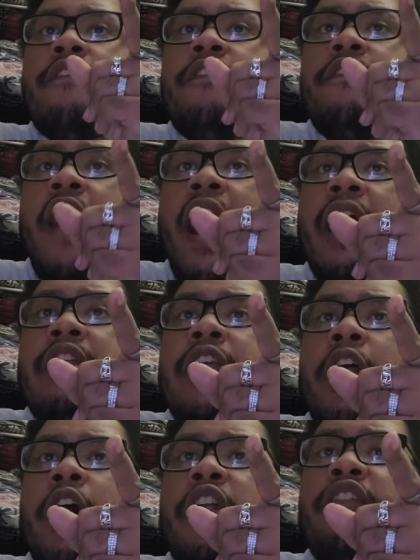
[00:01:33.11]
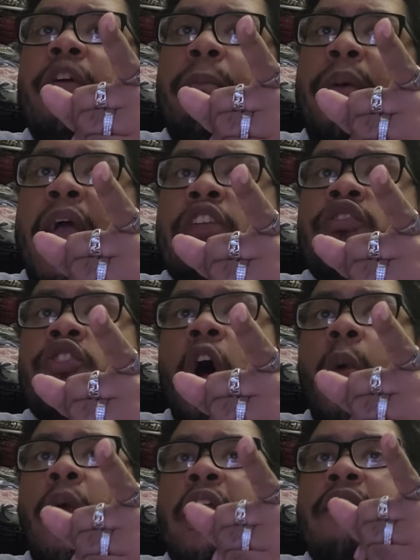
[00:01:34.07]
Find out if a patient
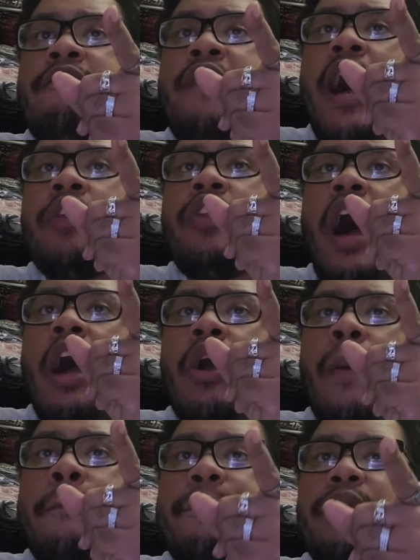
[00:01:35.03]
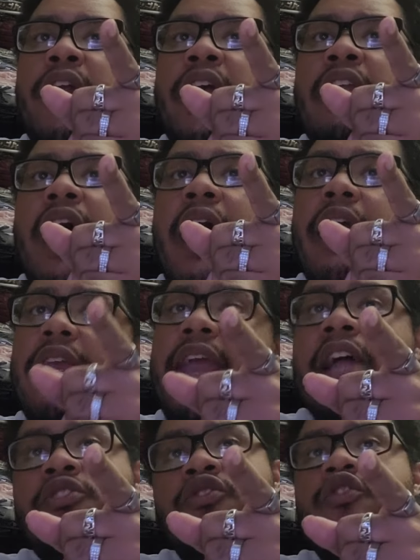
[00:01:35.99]
already filed a complaint
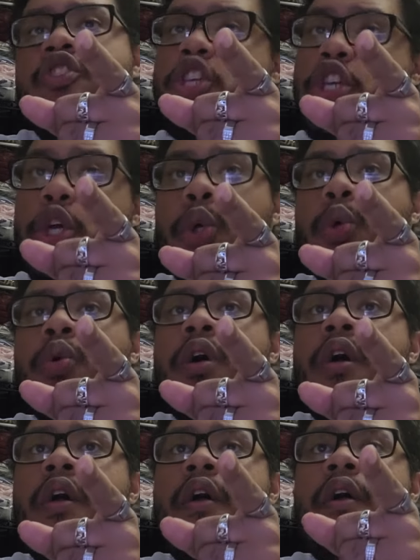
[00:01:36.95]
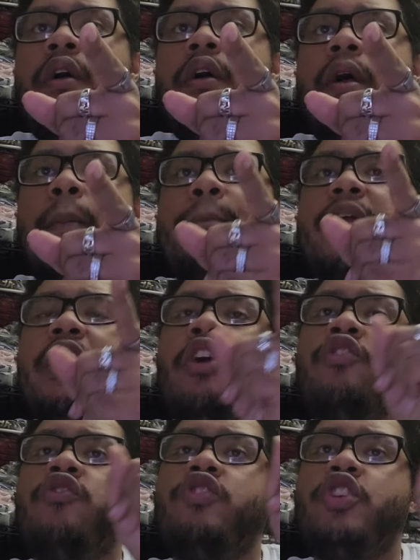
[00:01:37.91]
against you
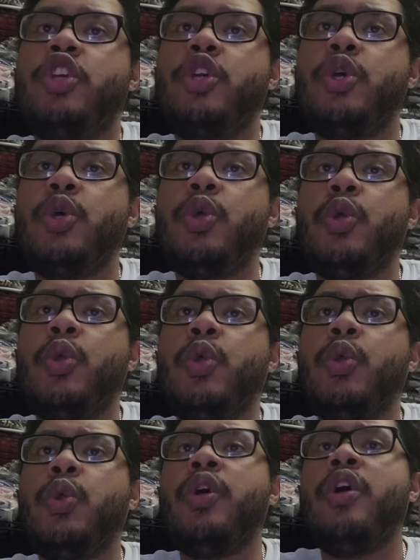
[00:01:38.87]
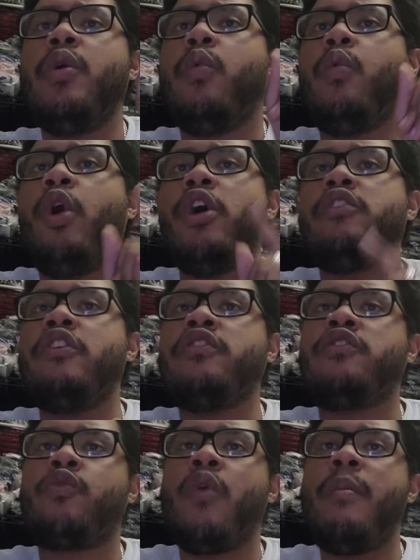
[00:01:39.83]
because you were
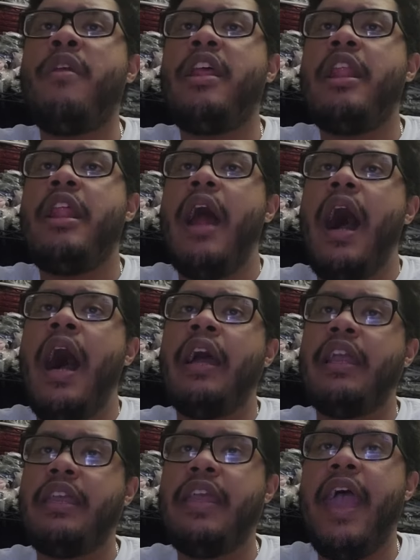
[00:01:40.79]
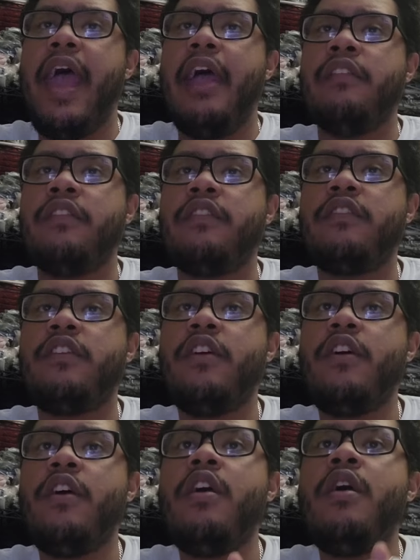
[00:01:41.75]
discriminated against
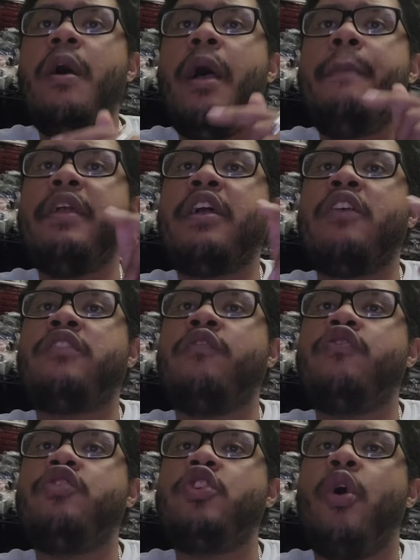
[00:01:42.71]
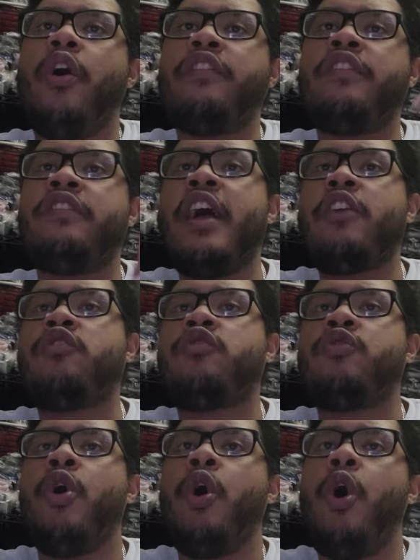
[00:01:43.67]
because of your
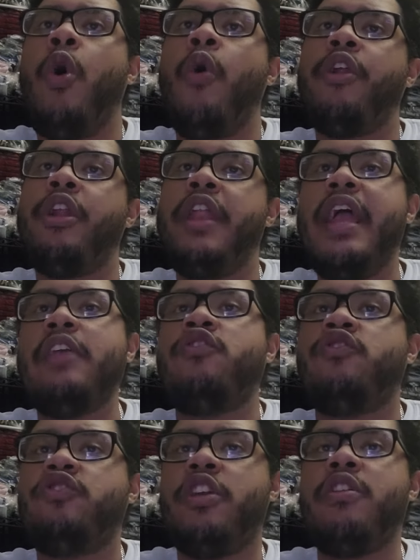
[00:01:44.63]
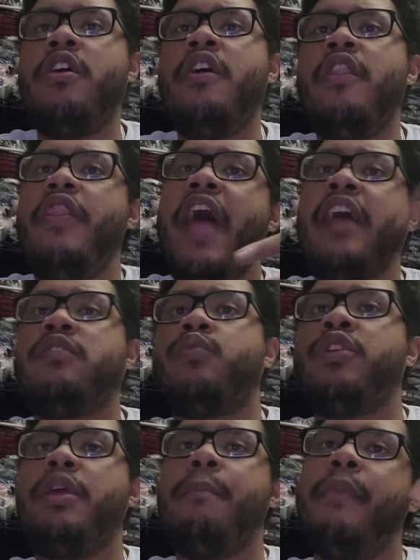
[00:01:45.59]
sexual ordination. That's
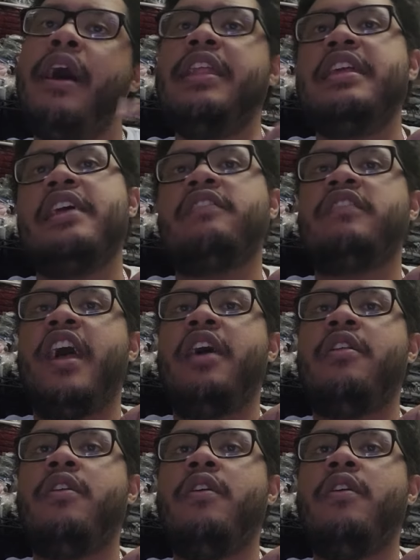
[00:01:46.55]
where the money is at.